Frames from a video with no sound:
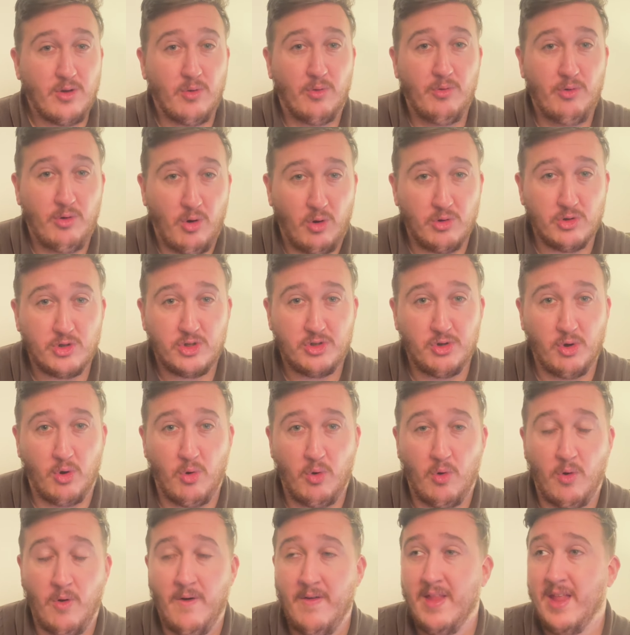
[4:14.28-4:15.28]
you're not
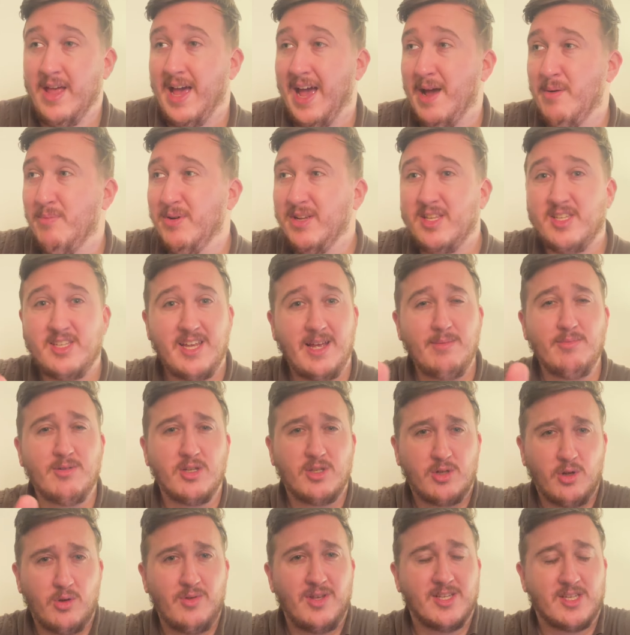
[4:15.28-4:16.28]
sure, and we seem to
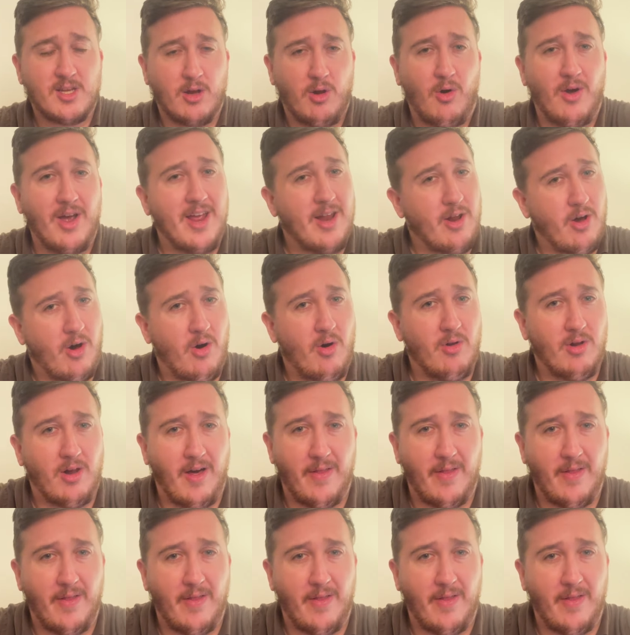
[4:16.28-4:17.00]
do this a lot in our,